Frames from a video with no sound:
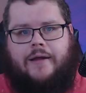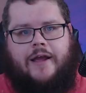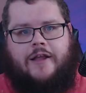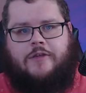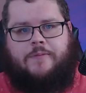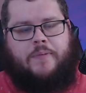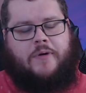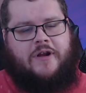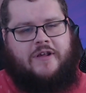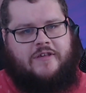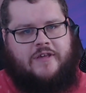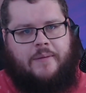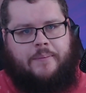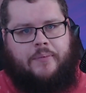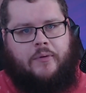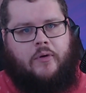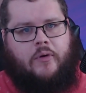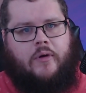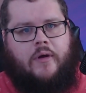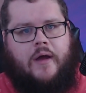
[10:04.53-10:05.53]
It's pretty
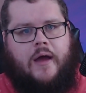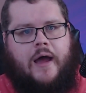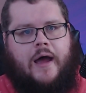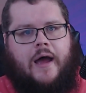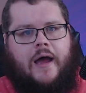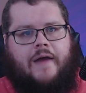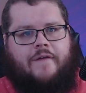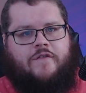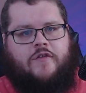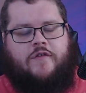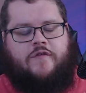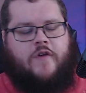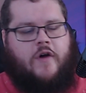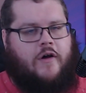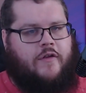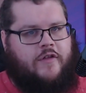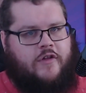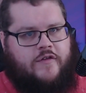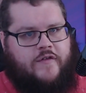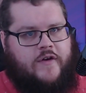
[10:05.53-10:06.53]
simple. If you
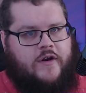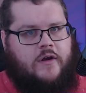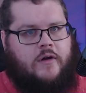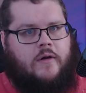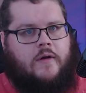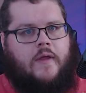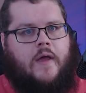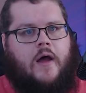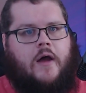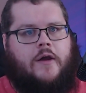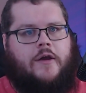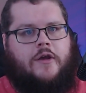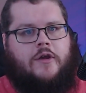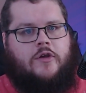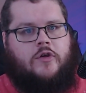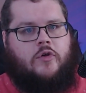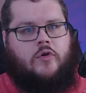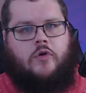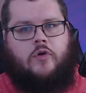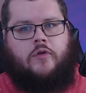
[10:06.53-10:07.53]
follow this video along,
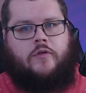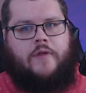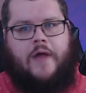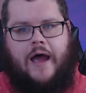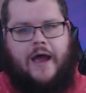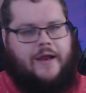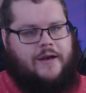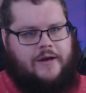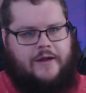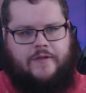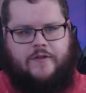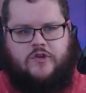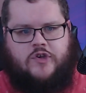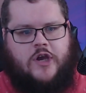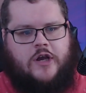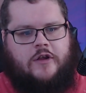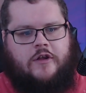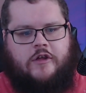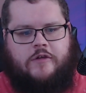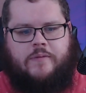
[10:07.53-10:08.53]
you'll not need the
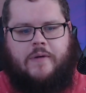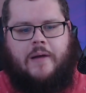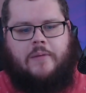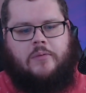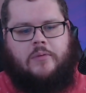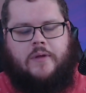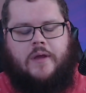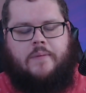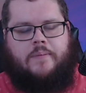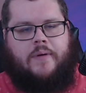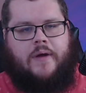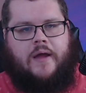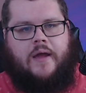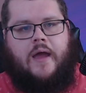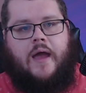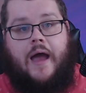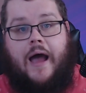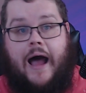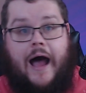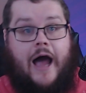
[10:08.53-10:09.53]
checklist probably, but
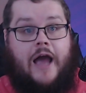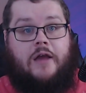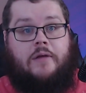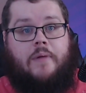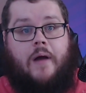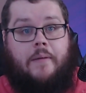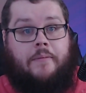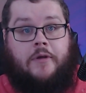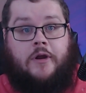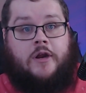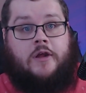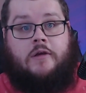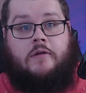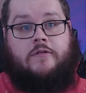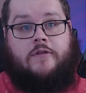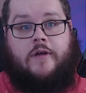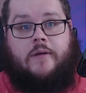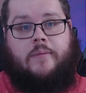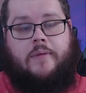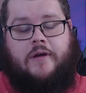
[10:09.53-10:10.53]
I'm going to
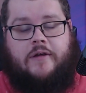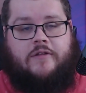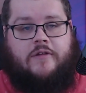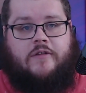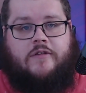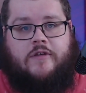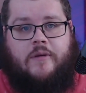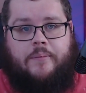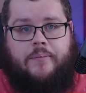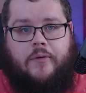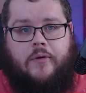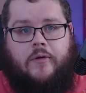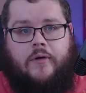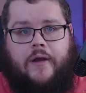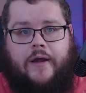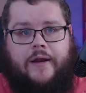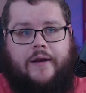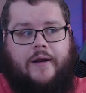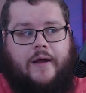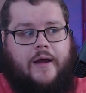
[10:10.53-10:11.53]
use it because it's simple
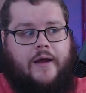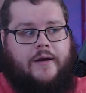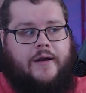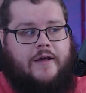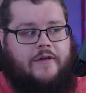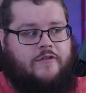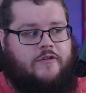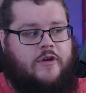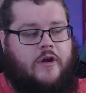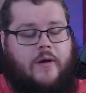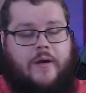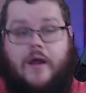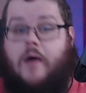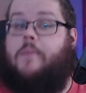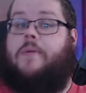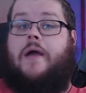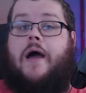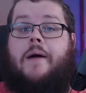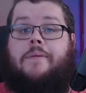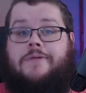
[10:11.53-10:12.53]
and nice to know, and I'll
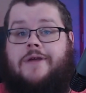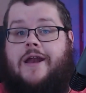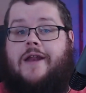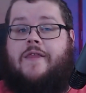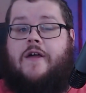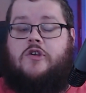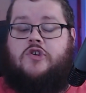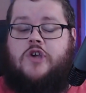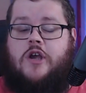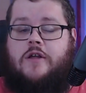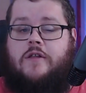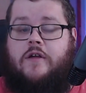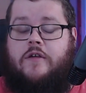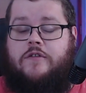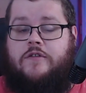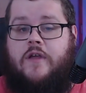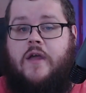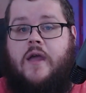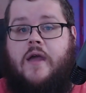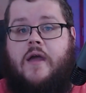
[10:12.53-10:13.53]
be updating that
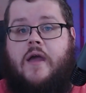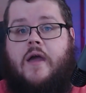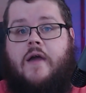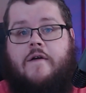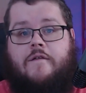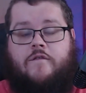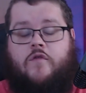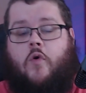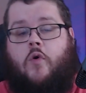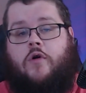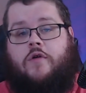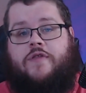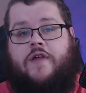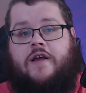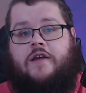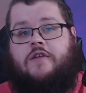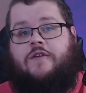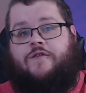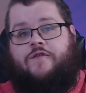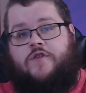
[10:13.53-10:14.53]
checklist for
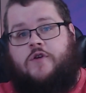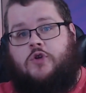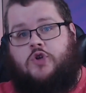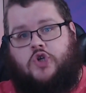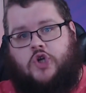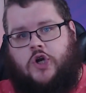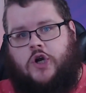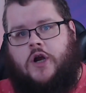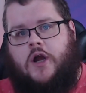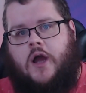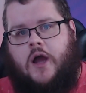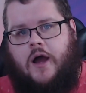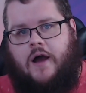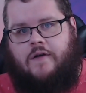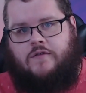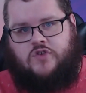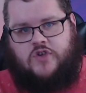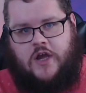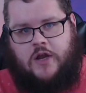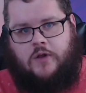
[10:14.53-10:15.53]
things future
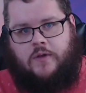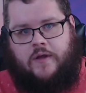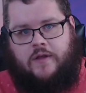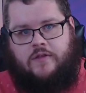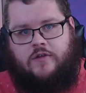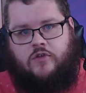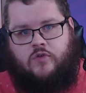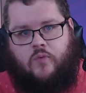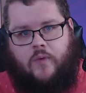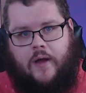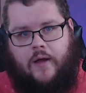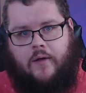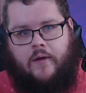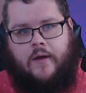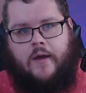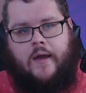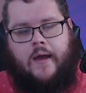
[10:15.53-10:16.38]
of Shadowlands as well.